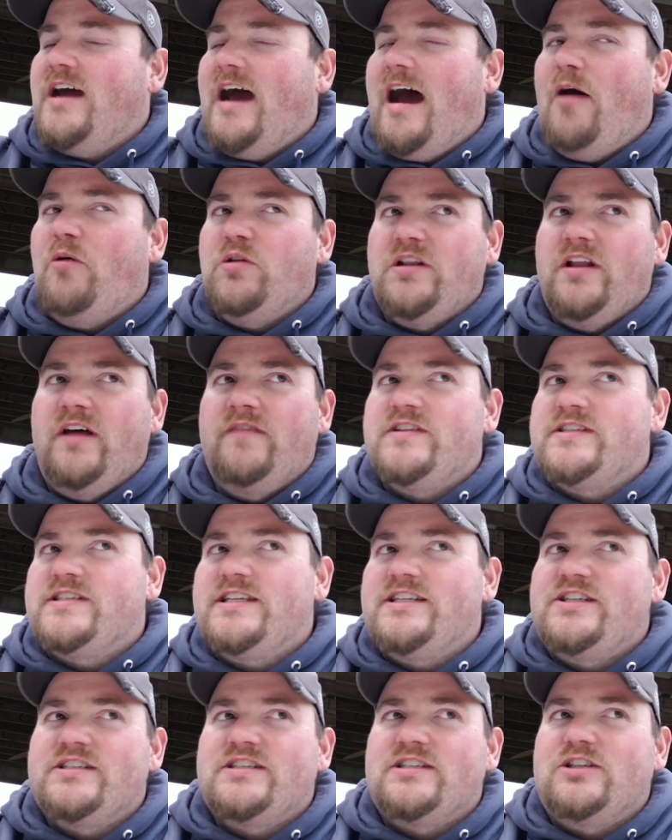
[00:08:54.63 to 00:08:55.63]
I would love to
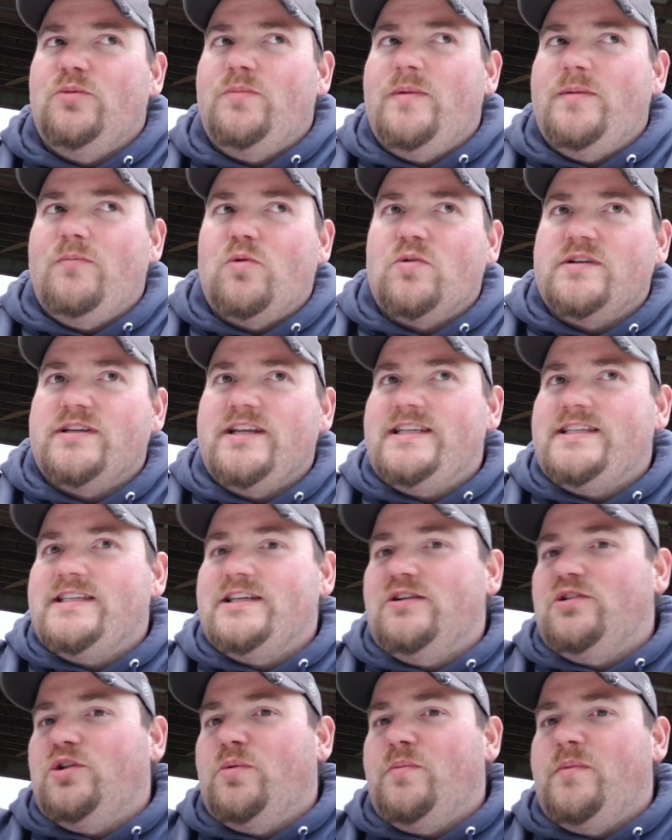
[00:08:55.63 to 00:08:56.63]
see just a little bit more
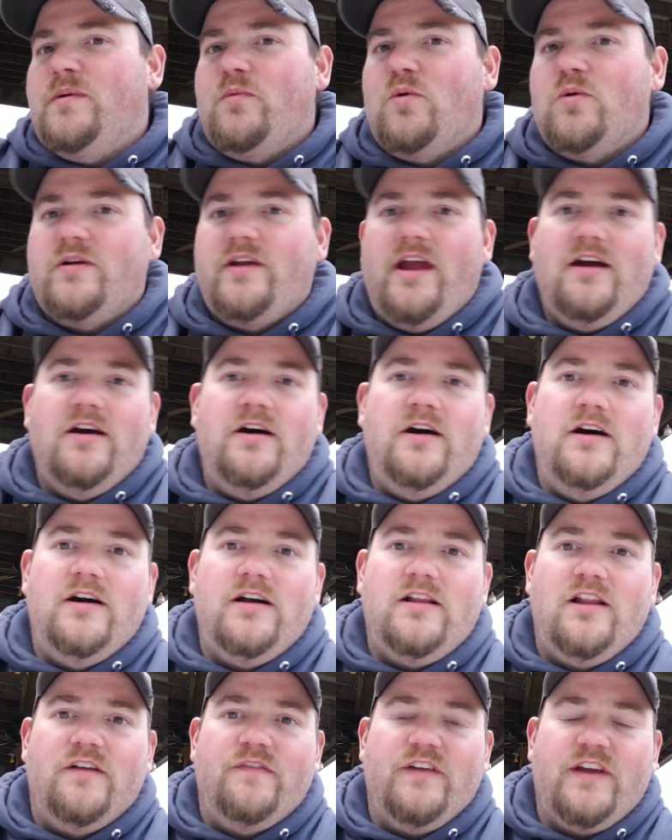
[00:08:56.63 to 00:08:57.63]
detail, a little bit more
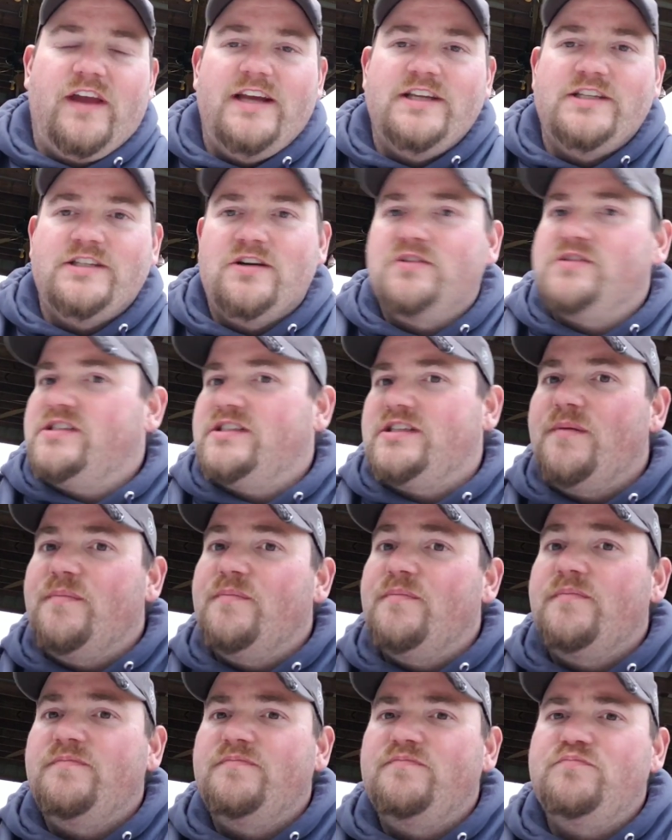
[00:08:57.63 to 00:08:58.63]
clarification on
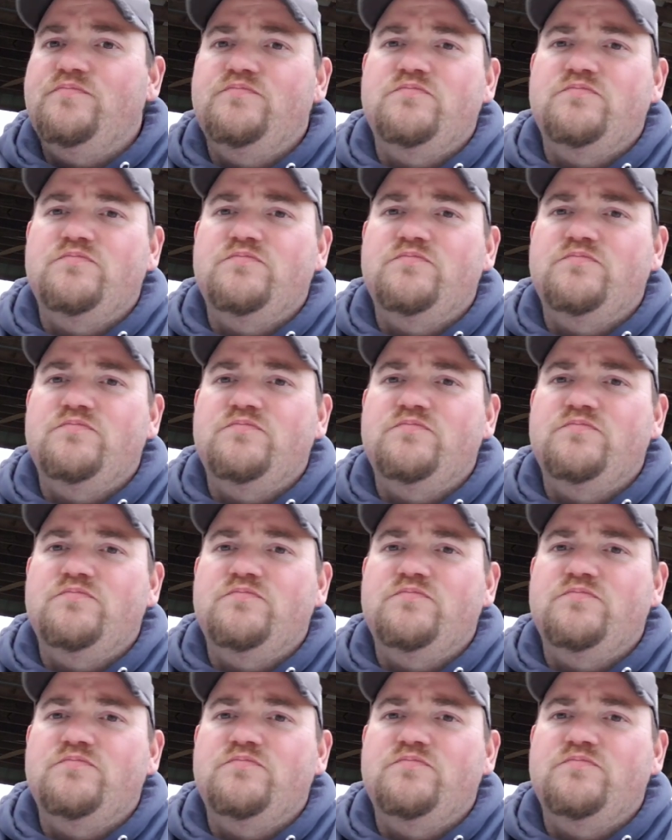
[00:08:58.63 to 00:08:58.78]
some